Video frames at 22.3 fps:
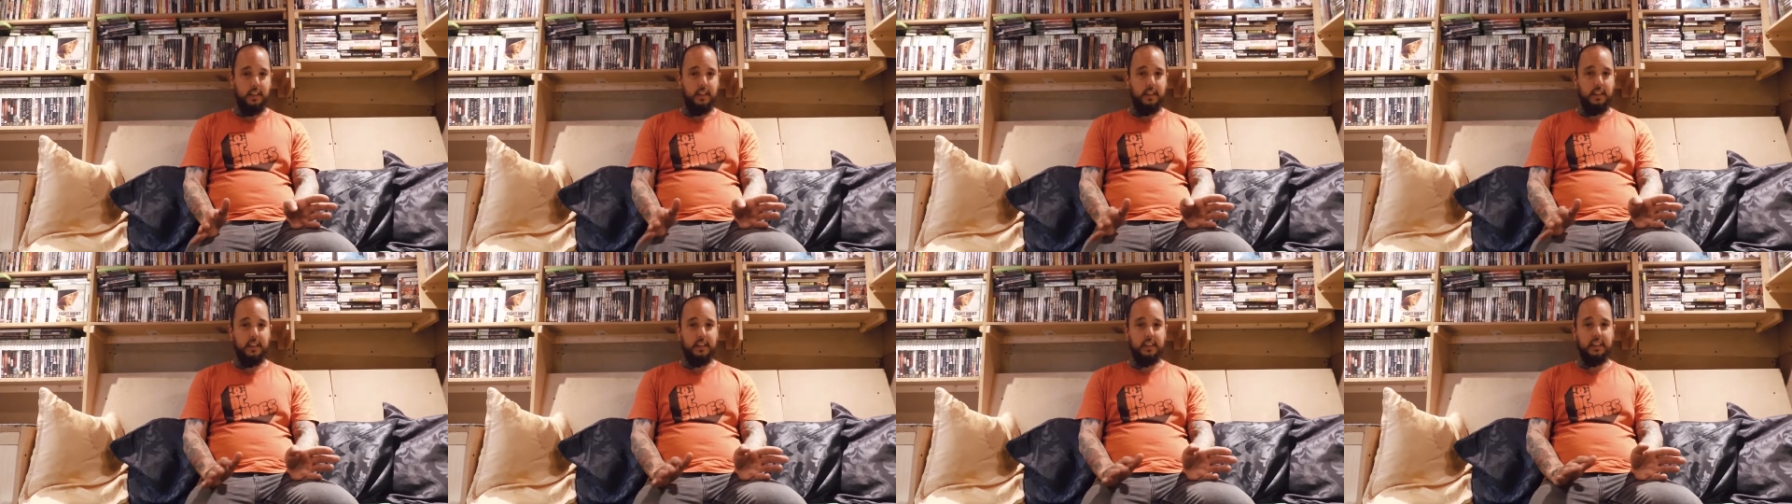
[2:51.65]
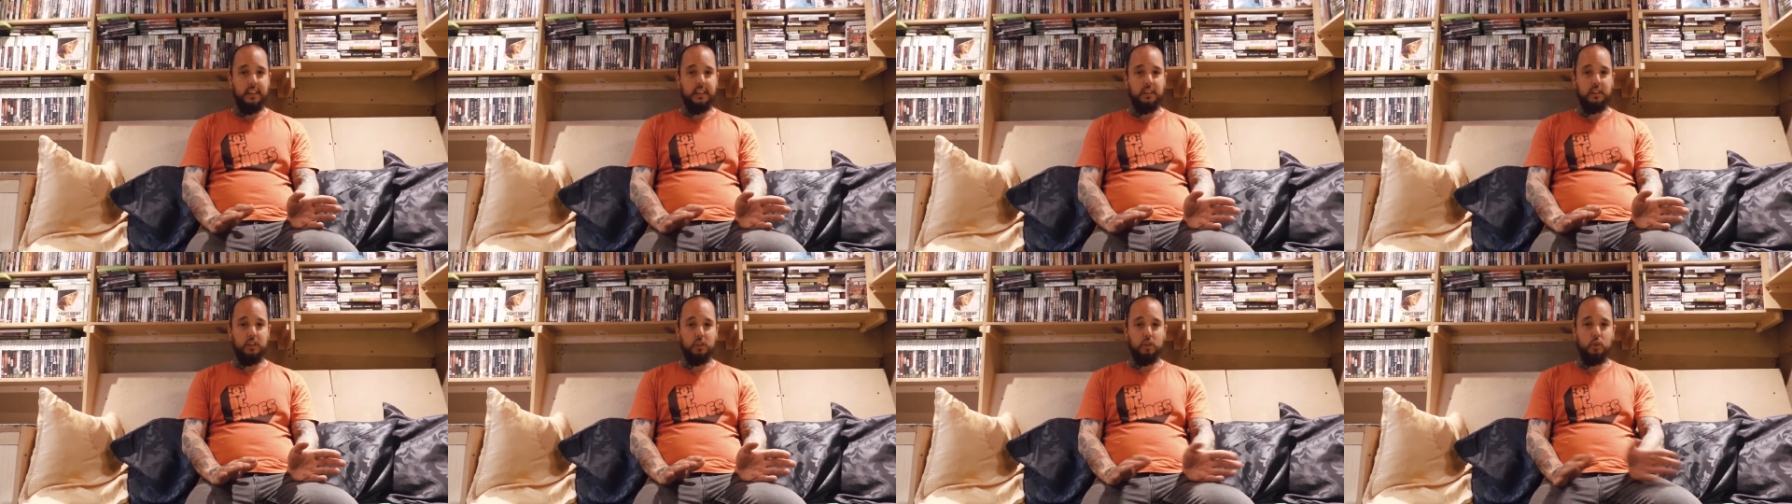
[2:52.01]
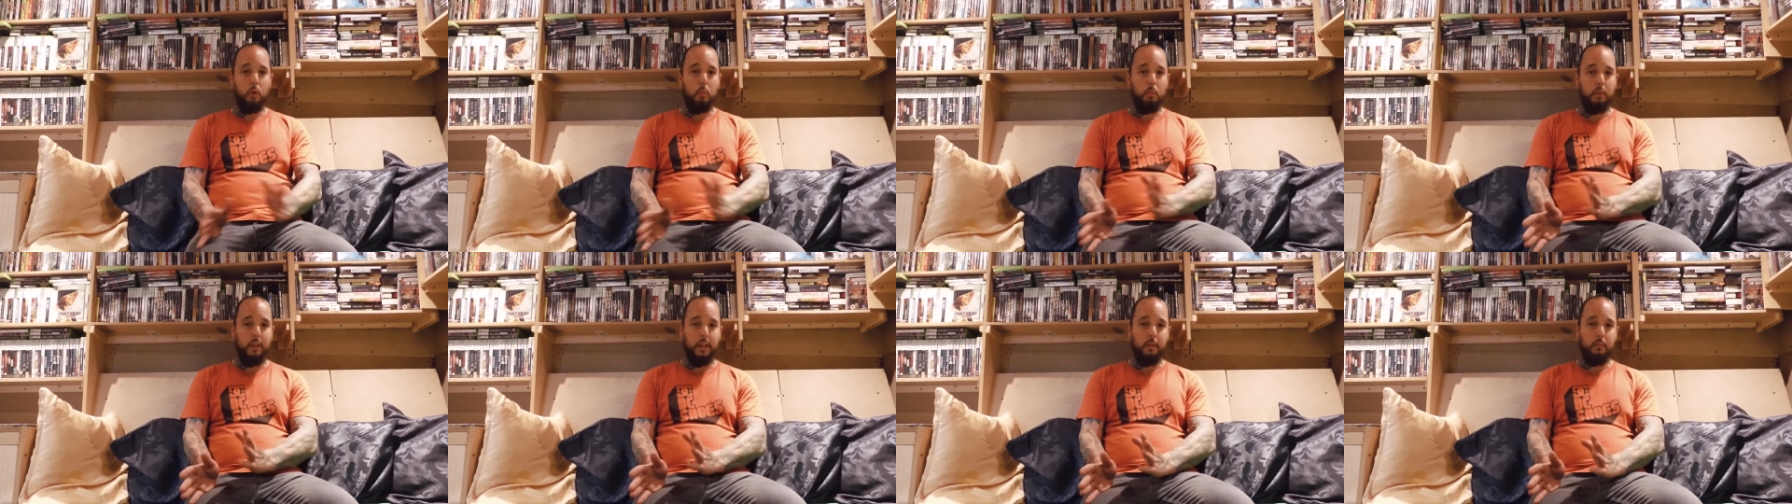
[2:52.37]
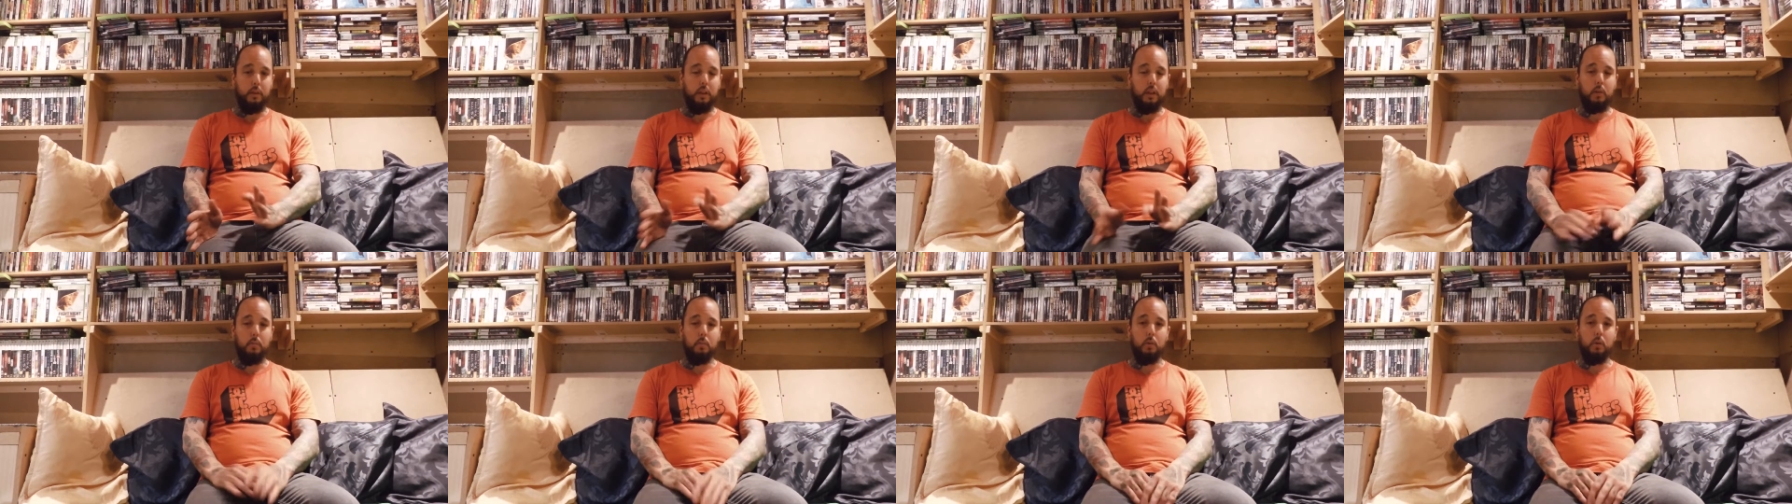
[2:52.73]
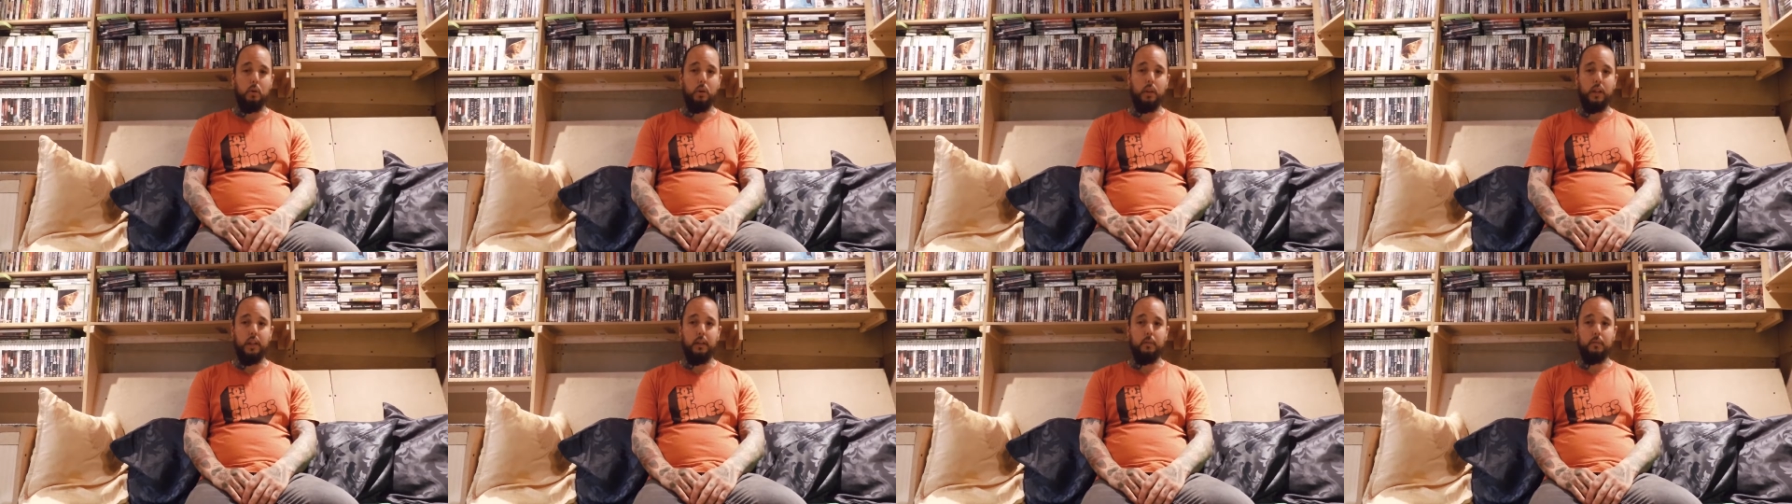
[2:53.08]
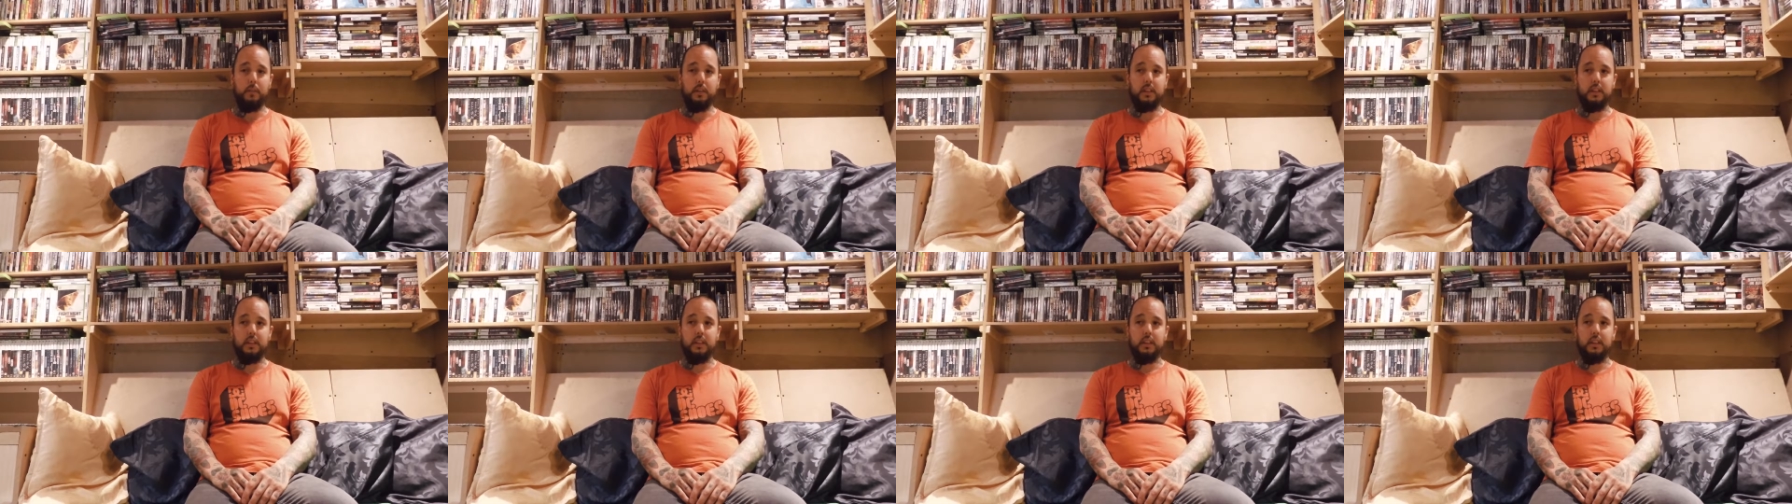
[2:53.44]
they need to stop blaming computer
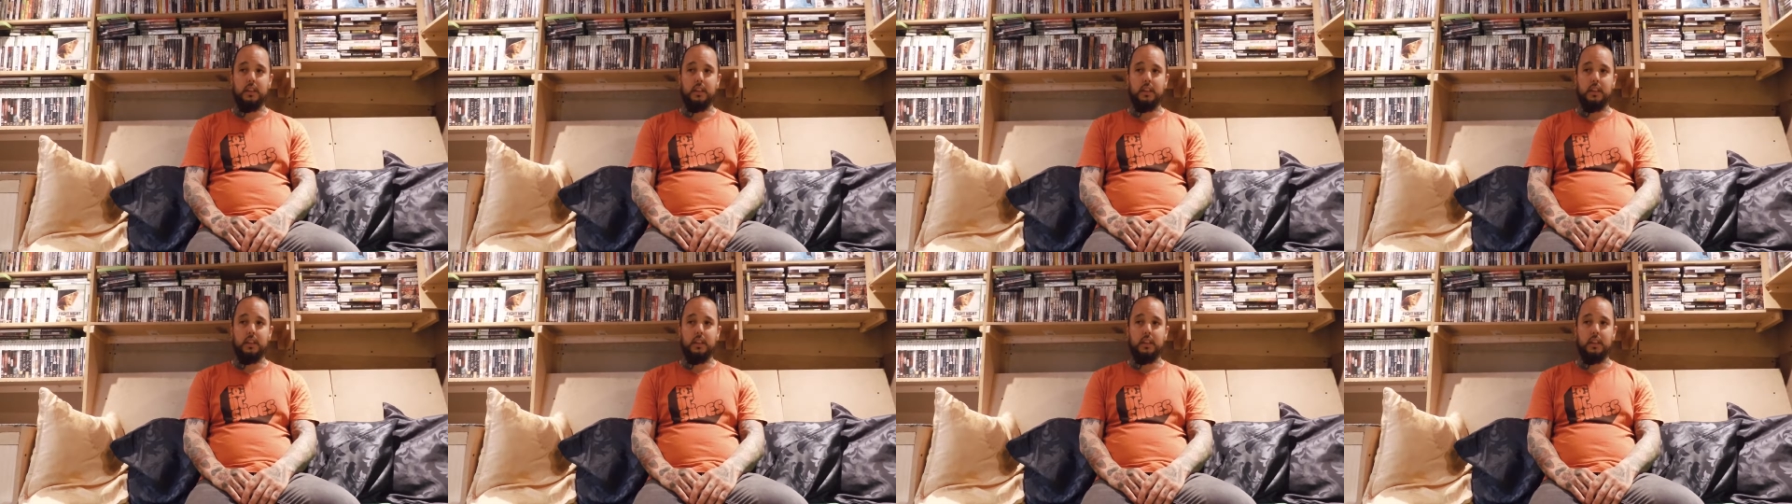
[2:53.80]
games.